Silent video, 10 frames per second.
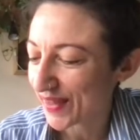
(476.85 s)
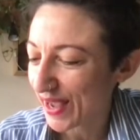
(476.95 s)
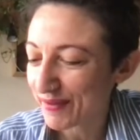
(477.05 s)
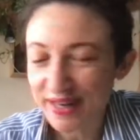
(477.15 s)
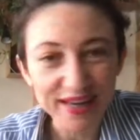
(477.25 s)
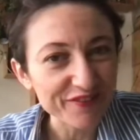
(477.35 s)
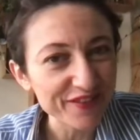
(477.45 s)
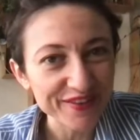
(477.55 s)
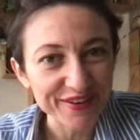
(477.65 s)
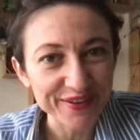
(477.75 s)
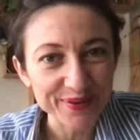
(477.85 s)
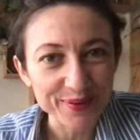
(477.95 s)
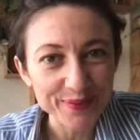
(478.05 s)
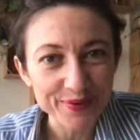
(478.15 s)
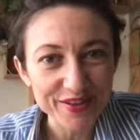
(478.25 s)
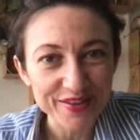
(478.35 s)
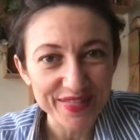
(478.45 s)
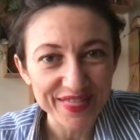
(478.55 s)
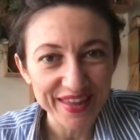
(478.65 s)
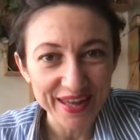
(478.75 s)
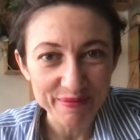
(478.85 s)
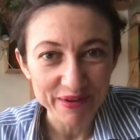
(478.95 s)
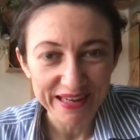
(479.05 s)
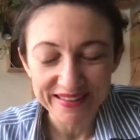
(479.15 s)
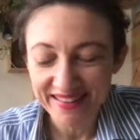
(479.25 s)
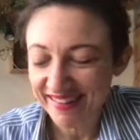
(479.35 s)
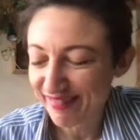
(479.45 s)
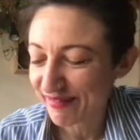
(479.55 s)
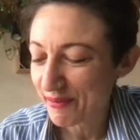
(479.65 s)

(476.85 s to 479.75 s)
I would love to know what you think about this.